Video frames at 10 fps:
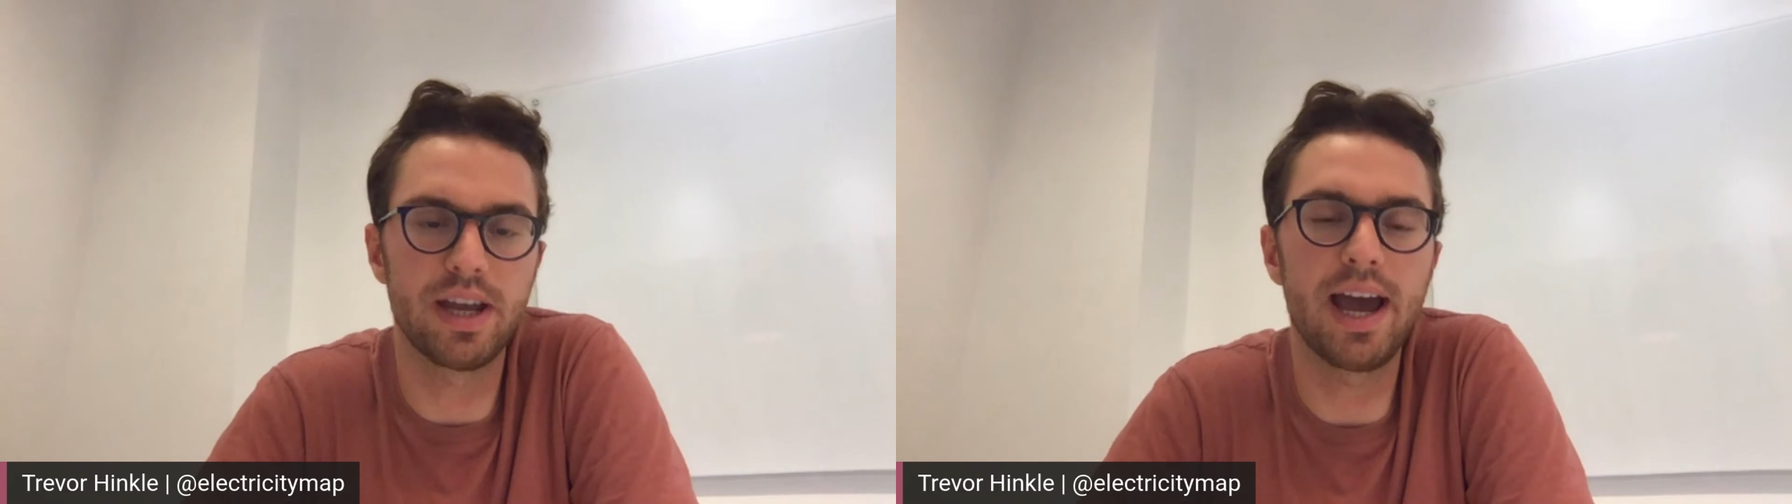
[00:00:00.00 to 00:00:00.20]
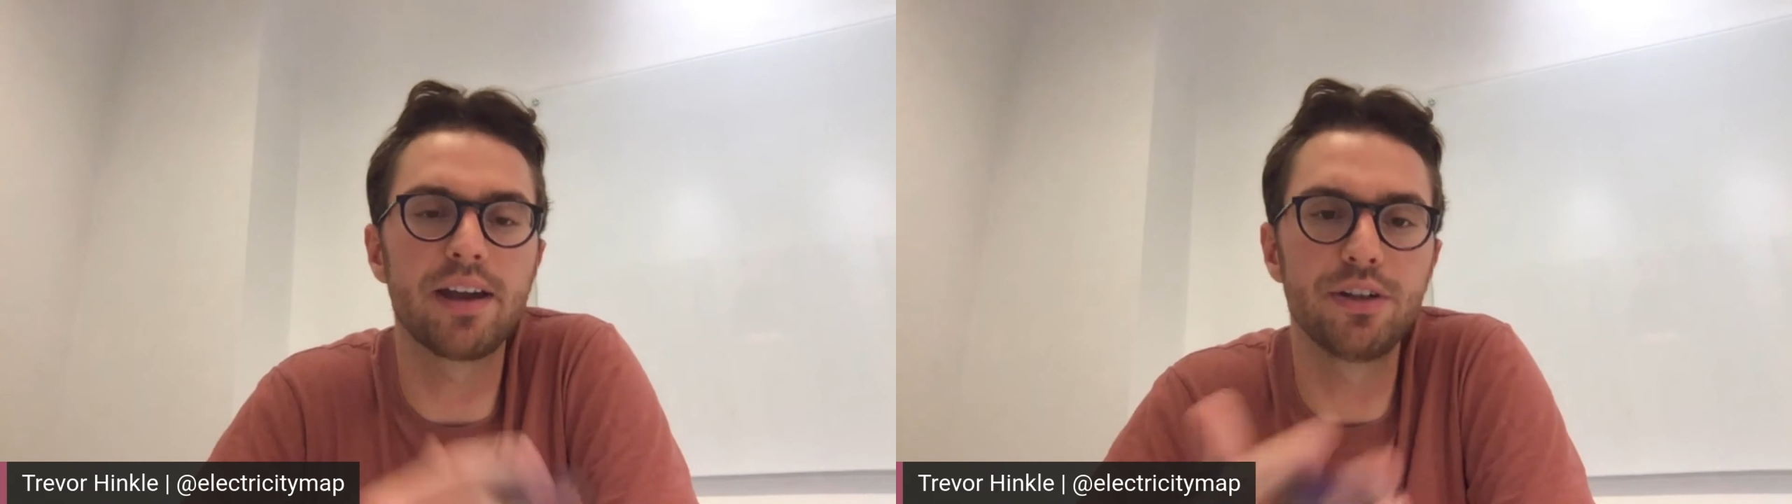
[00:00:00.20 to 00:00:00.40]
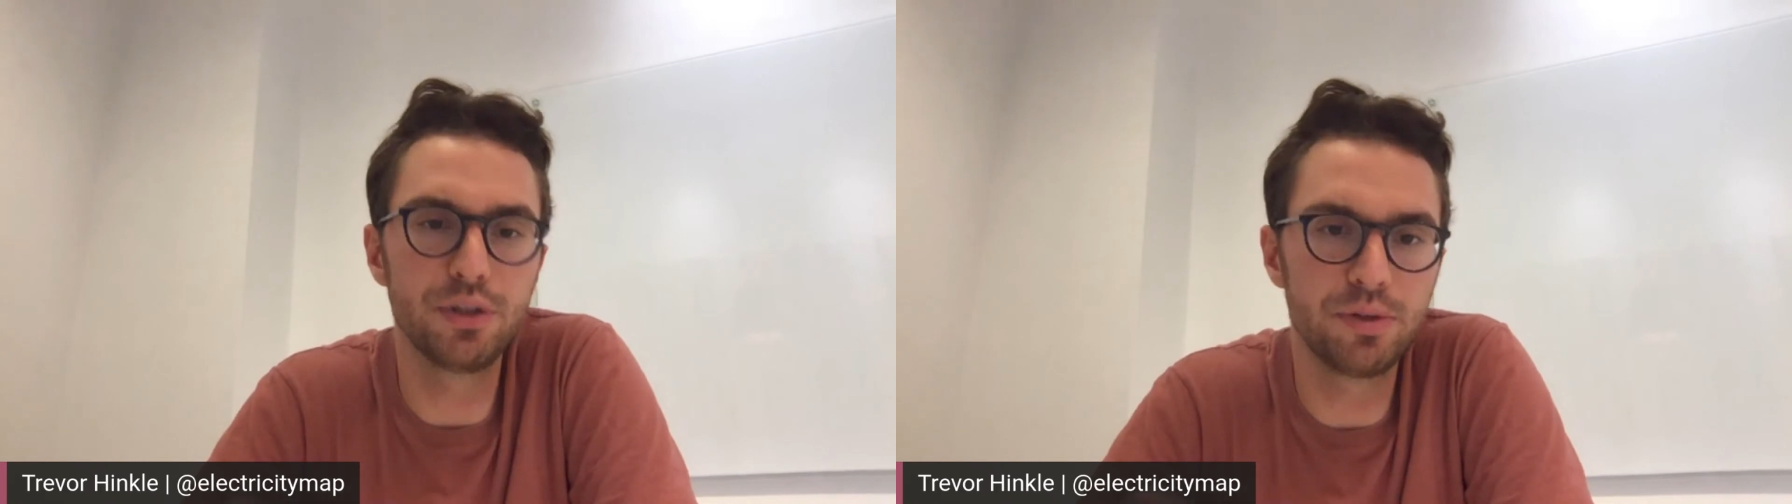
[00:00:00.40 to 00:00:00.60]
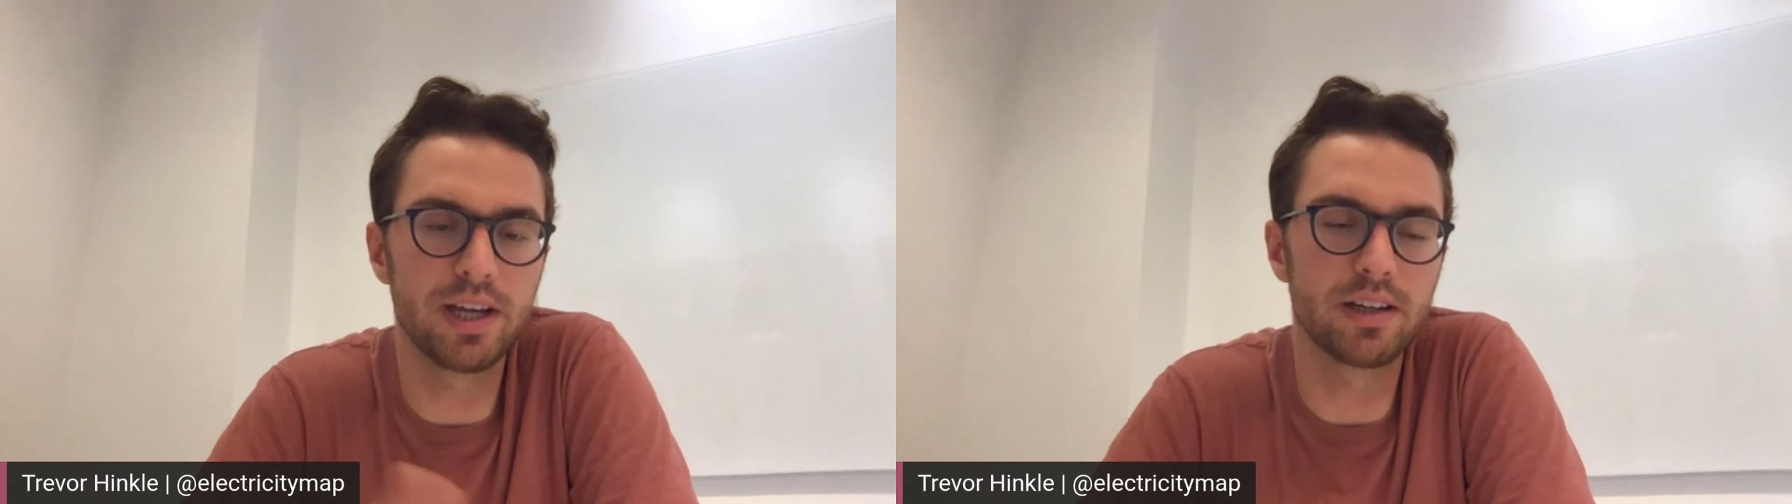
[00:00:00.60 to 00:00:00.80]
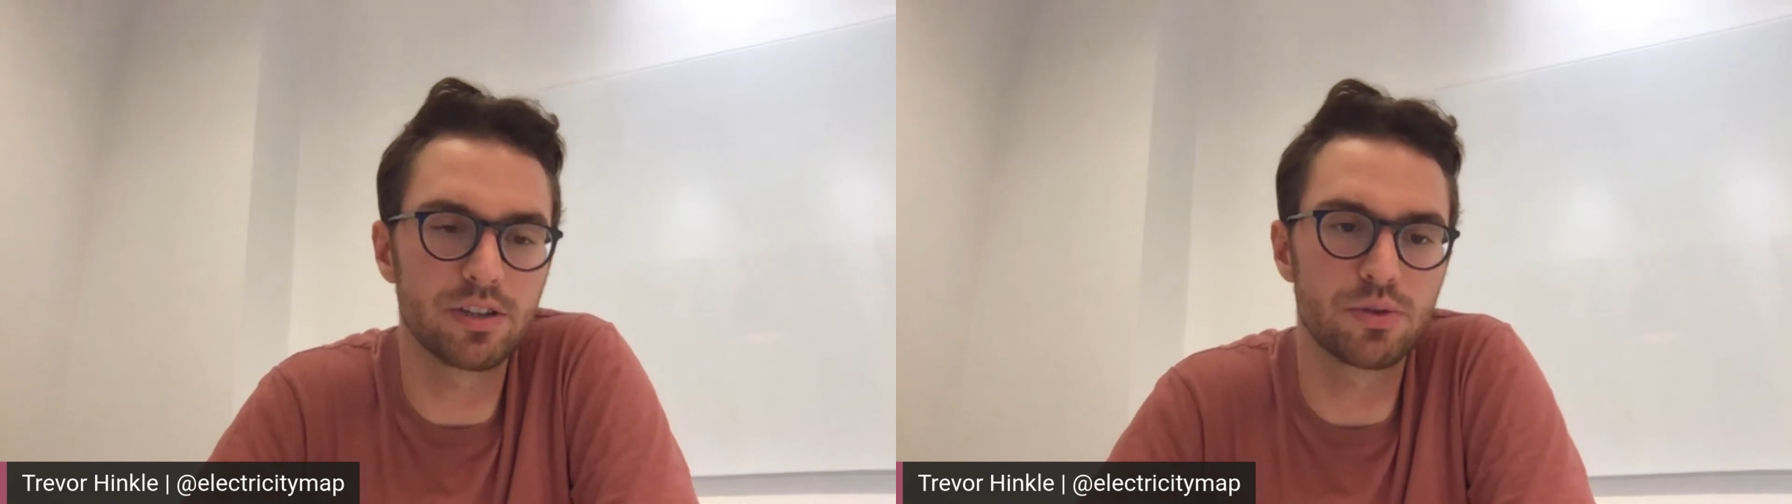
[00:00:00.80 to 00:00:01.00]
and add new
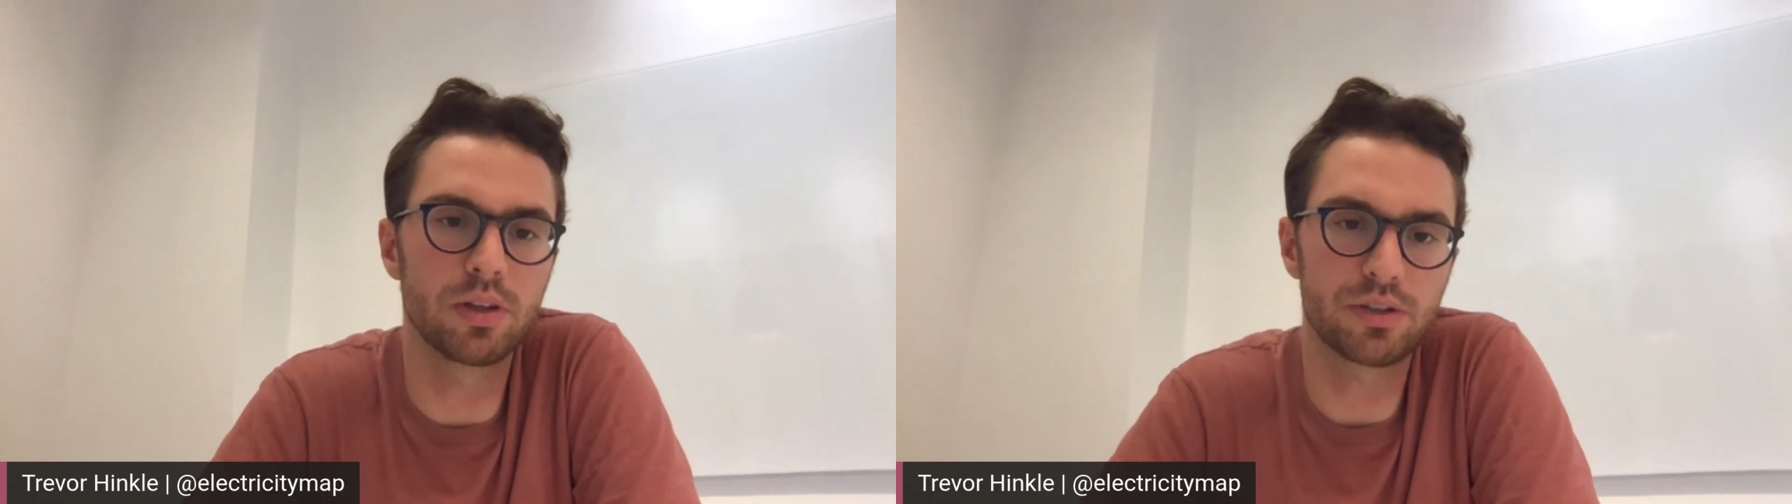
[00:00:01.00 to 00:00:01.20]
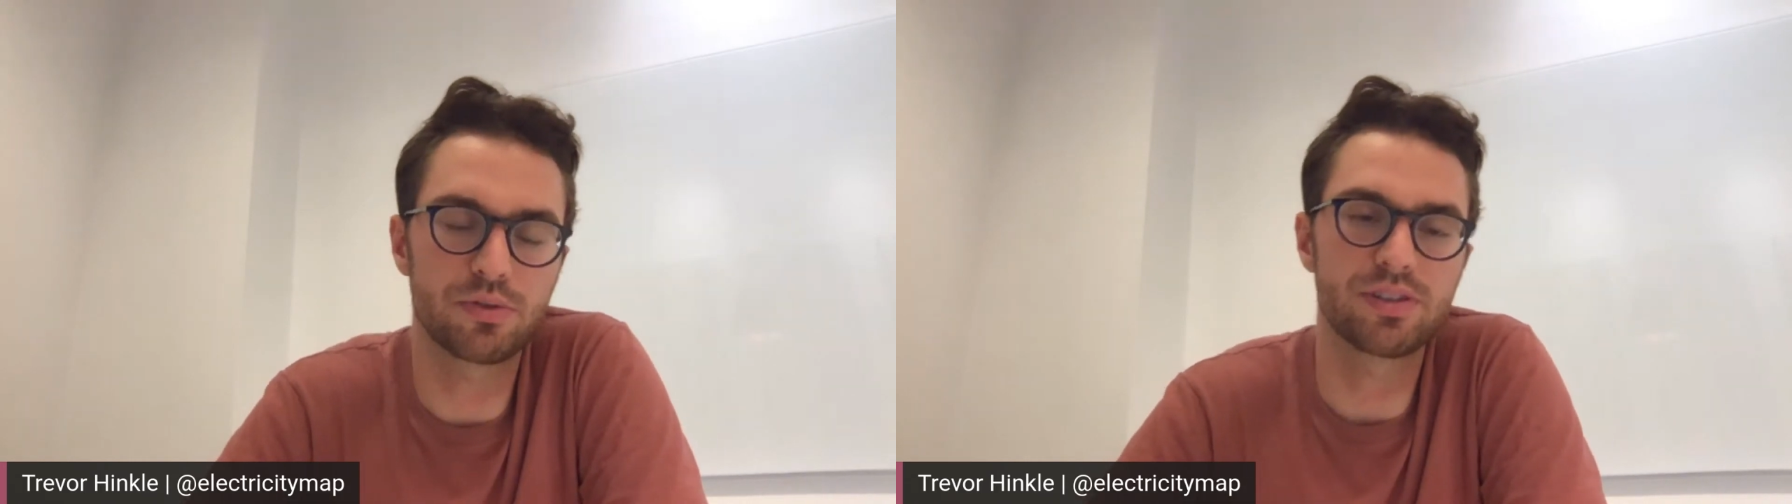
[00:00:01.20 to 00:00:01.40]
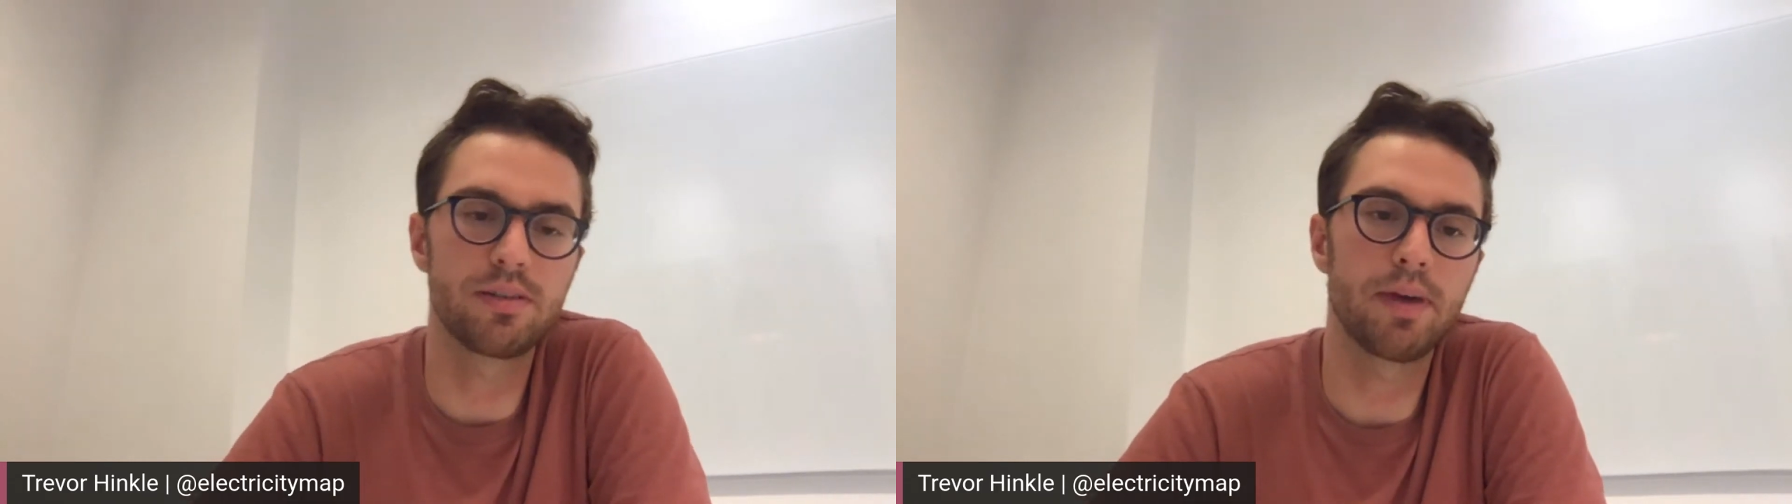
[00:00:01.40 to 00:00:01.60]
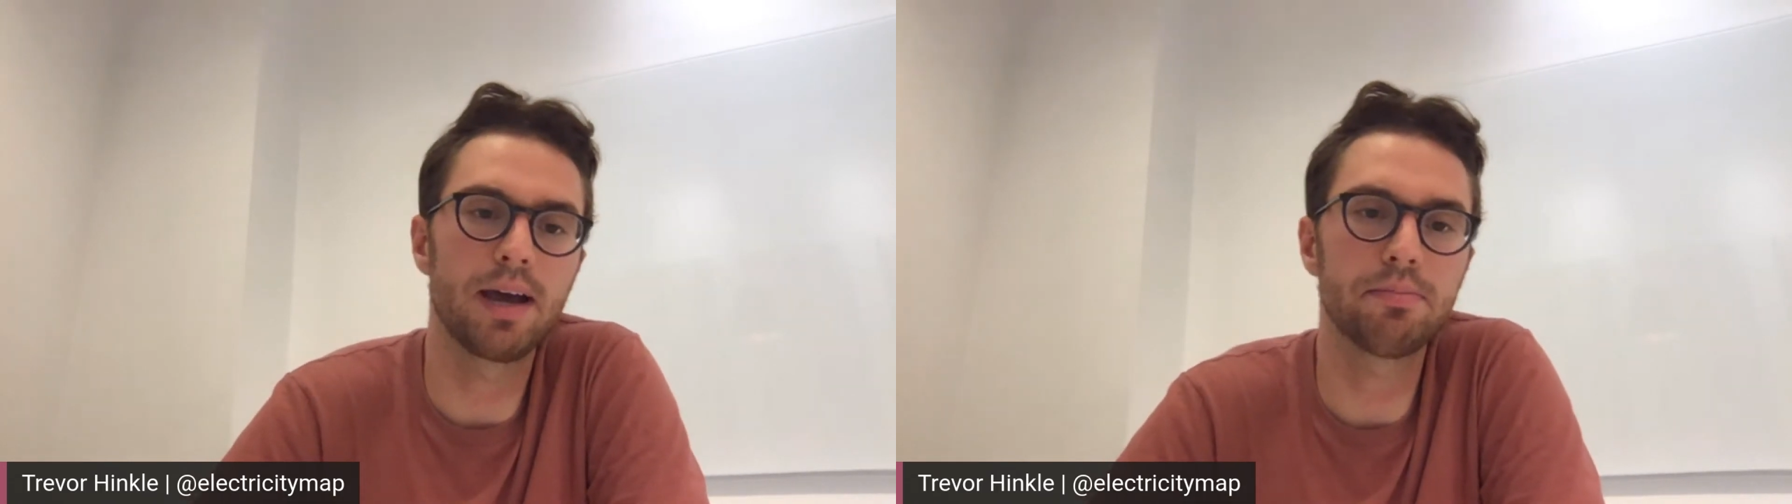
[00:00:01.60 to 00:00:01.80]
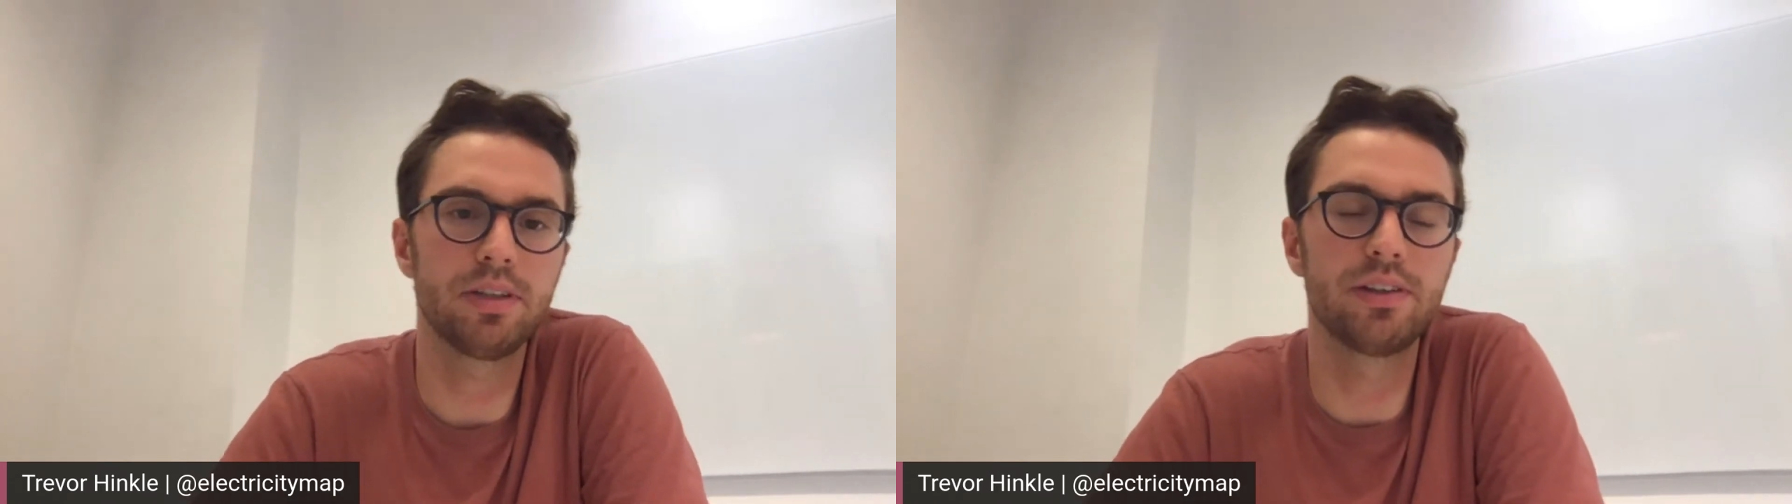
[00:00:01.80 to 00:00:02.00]
data to Electricity Map